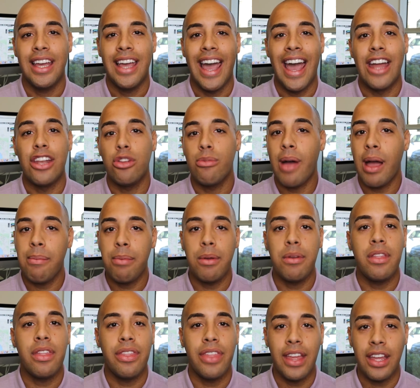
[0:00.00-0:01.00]
And you might be
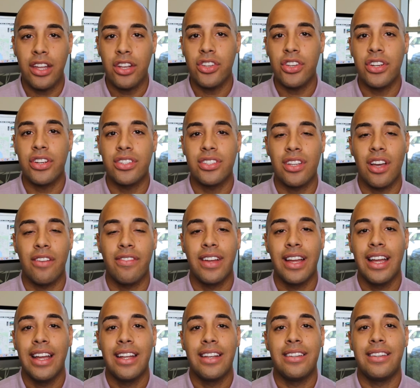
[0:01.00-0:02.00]
thinking to yourself,
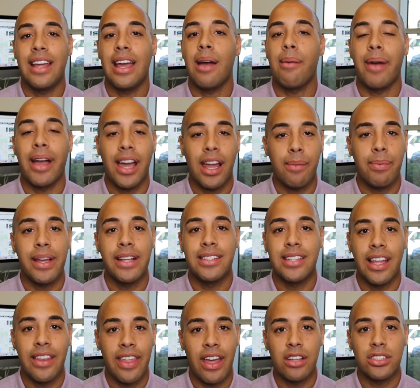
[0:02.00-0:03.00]
damn, I gotta pay
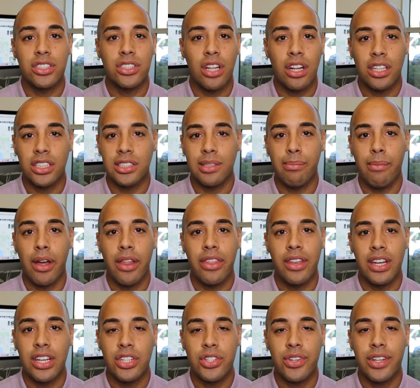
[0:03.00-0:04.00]
$10,000 a month
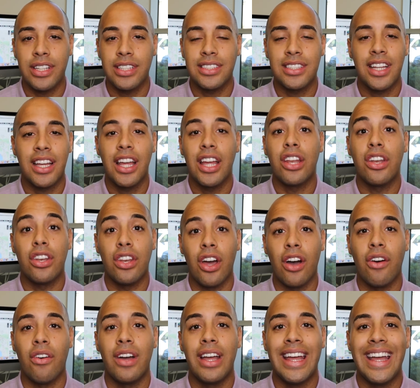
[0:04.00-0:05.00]
in interest?
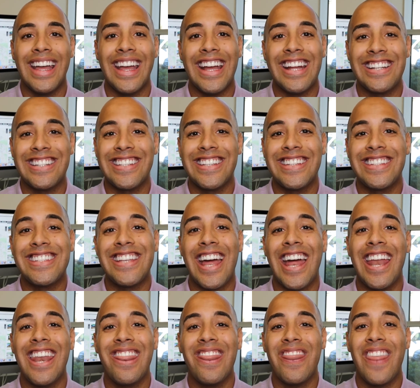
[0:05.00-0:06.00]
No, it's
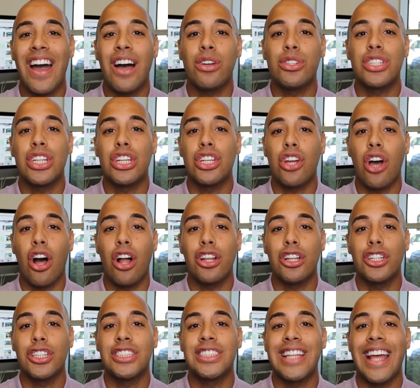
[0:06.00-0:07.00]

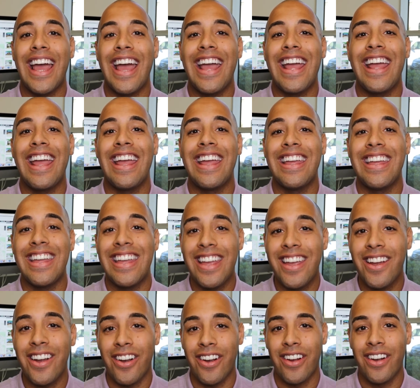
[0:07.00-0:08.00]
$10,000 a
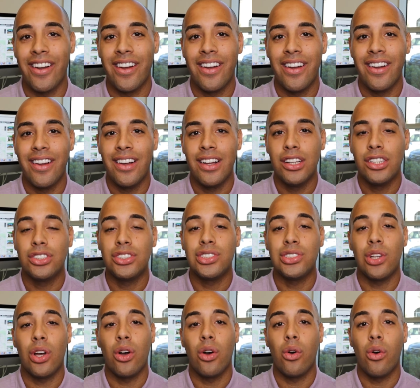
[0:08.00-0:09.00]
year.
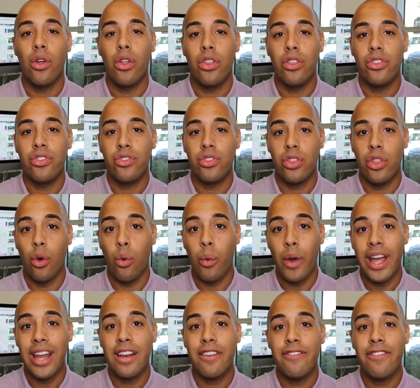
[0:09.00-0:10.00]
So the
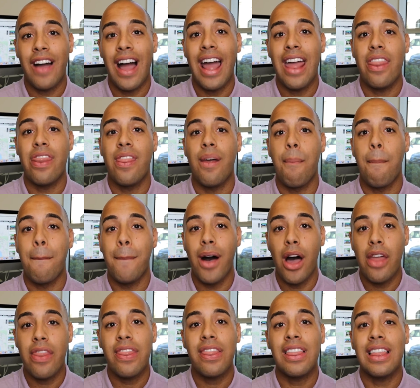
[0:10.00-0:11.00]
way to find the
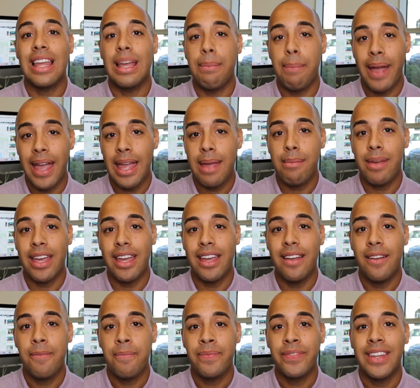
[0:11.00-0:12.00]
monthly payment
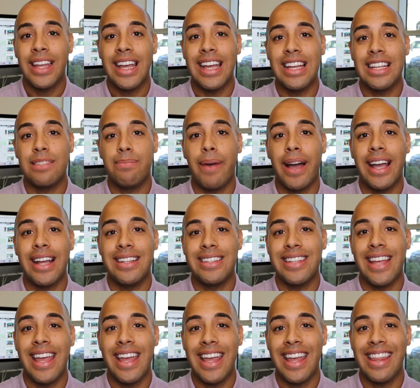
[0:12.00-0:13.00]
is by
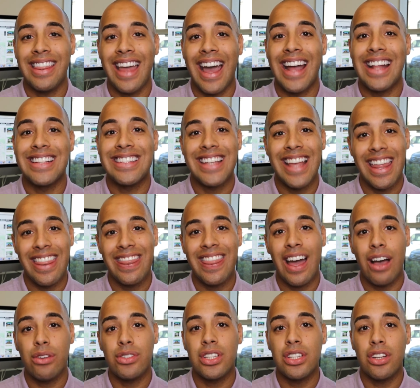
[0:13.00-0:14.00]
taking that
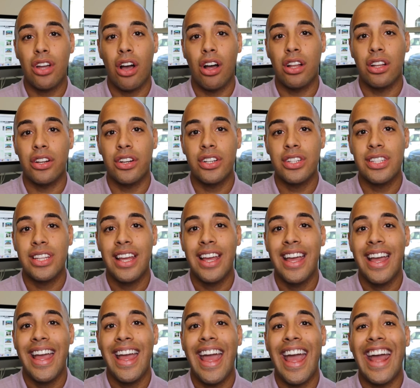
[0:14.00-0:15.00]
$10,000
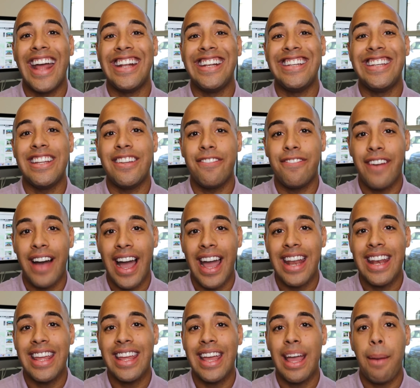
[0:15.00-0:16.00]
and
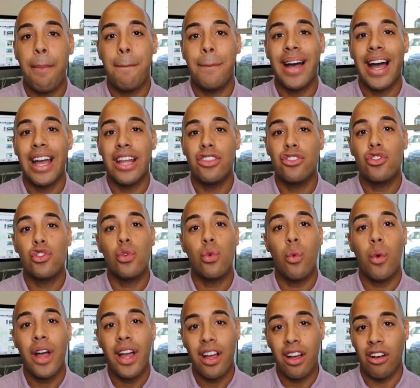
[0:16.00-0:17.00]
dividing it by
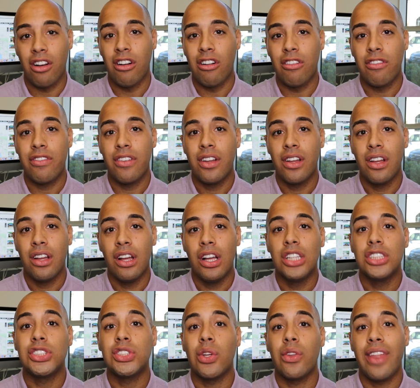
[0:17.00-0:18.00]
12.
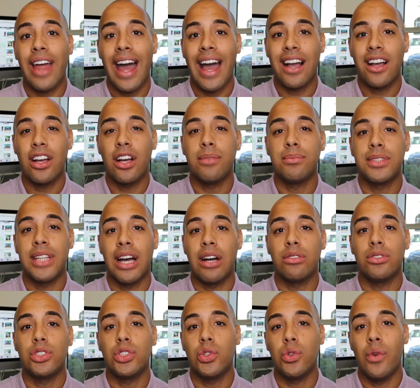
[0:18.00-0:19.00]
So that comes
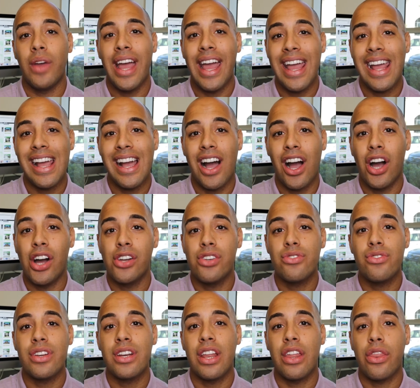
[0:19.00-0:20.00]
out to
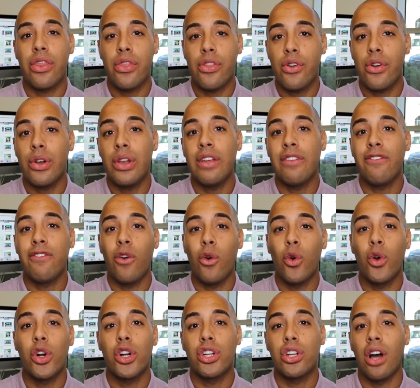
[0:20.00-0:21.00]

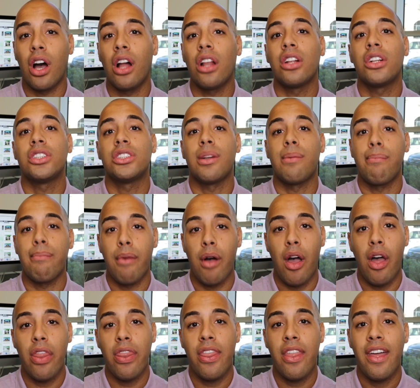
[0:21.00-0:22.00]
$834 a
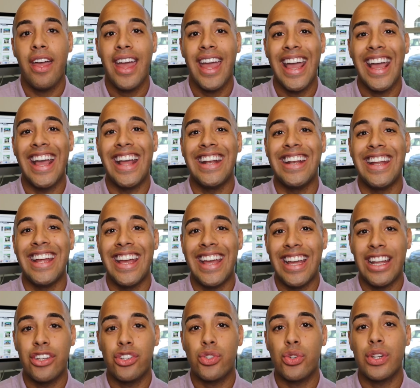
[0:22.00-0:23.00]
month in
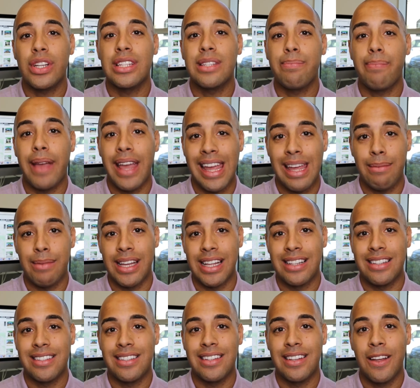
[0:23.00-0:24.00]
interest
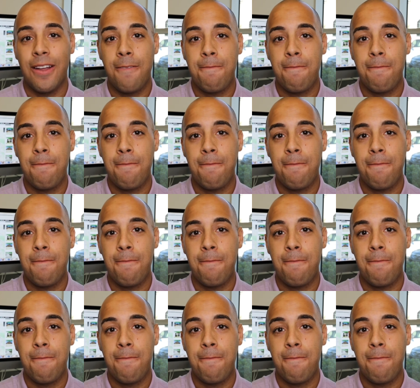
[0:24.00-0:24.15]
payments.